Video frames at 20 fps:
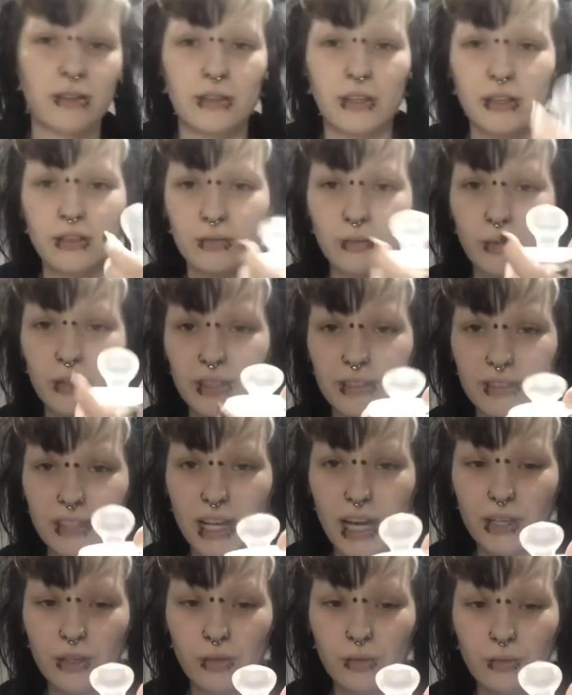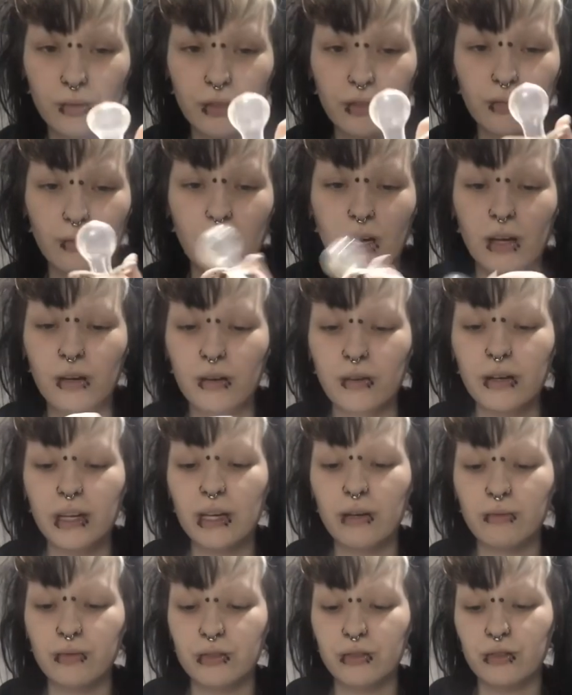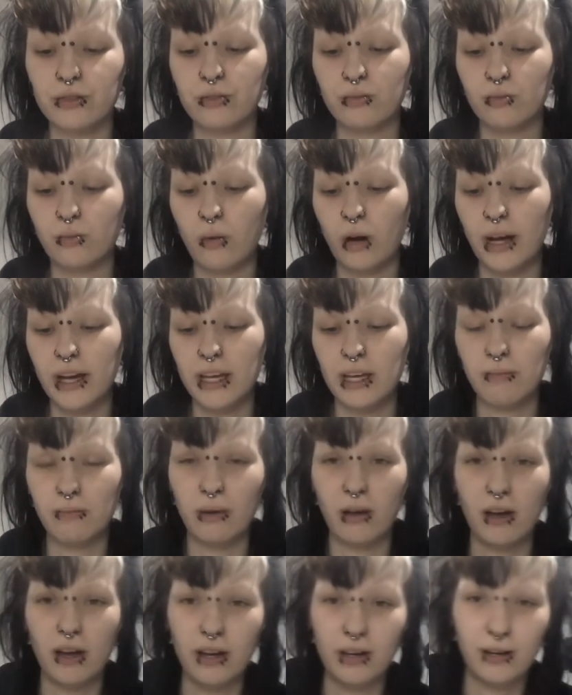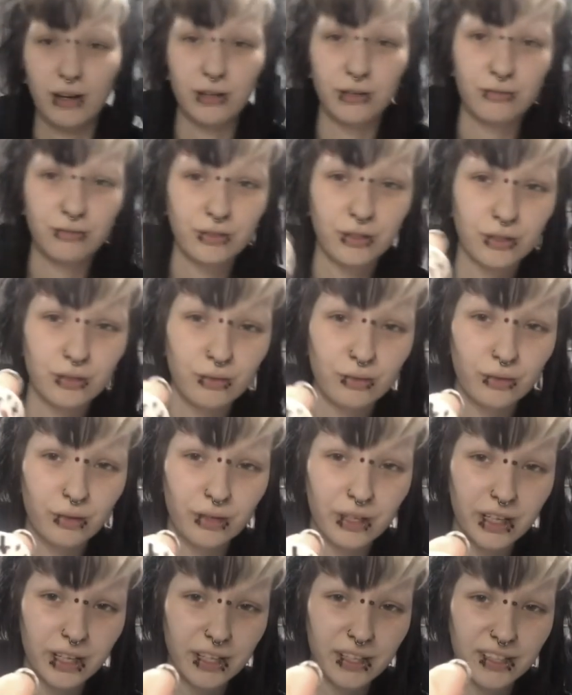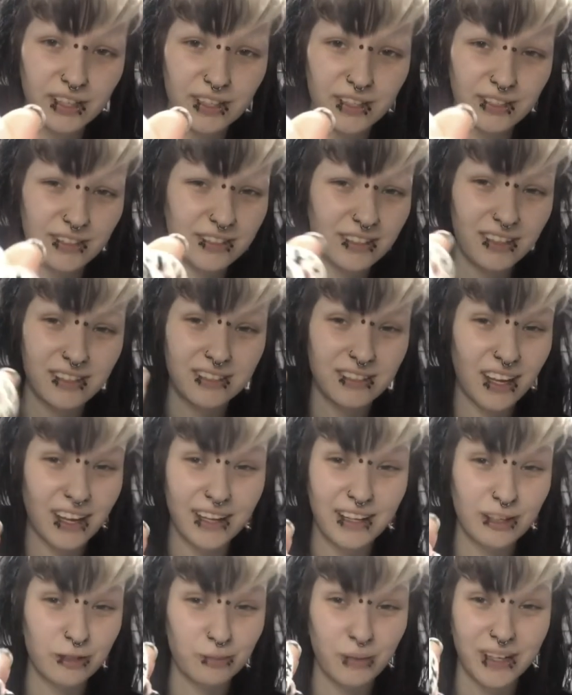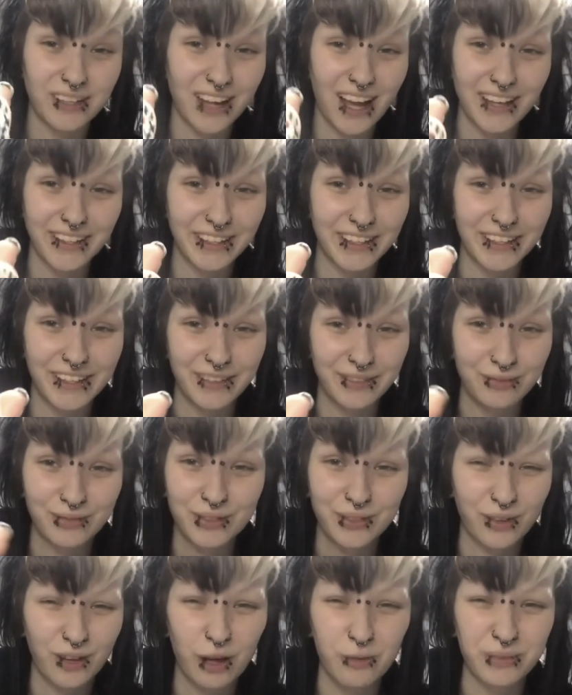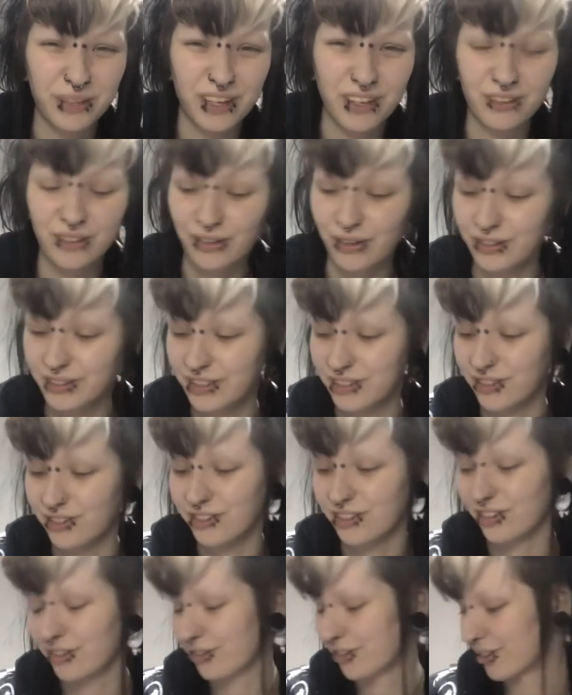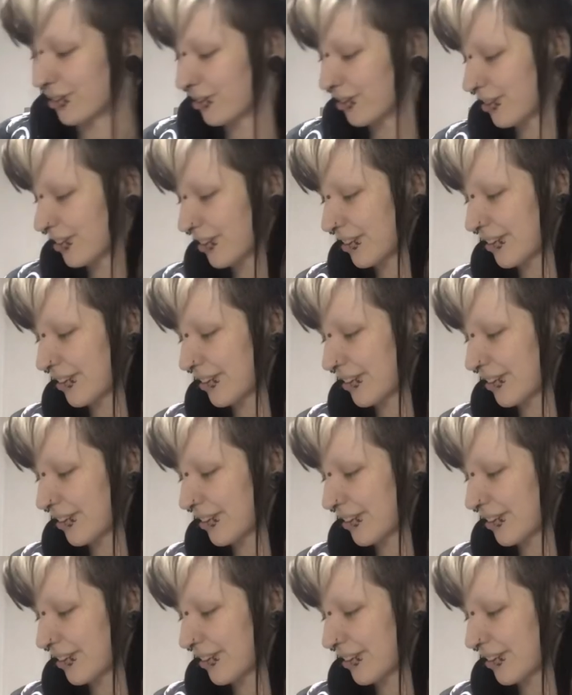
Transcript: this one is an adult one as well. It was just white, but I kind of doodled on it. It just says Satan is my daddy and it's got upside down crosses and shit on it.